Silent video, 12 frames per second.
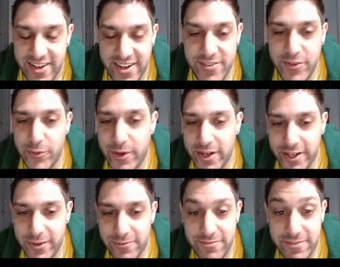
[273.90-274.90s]
If you want to
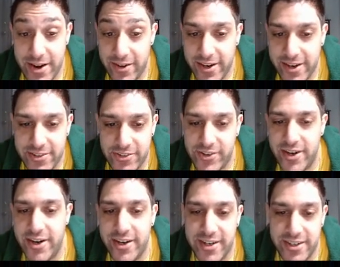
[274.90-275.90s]
go very
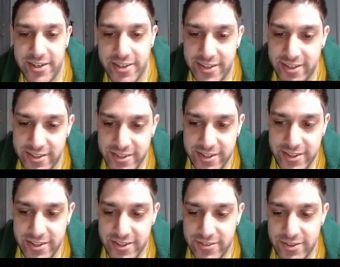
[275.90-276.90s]
contrarian,
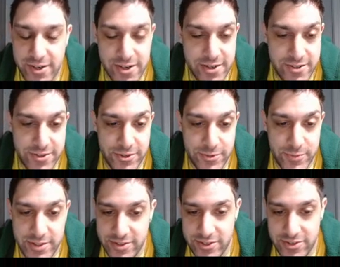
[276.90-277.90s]
you could assume
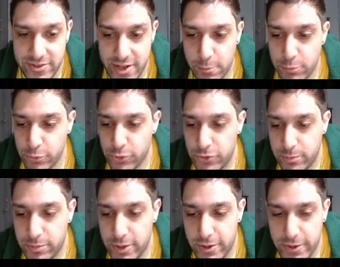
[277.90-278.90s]
it's just a brutal
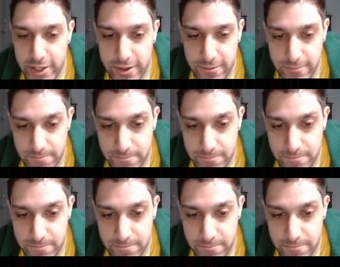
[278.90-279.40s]
blowout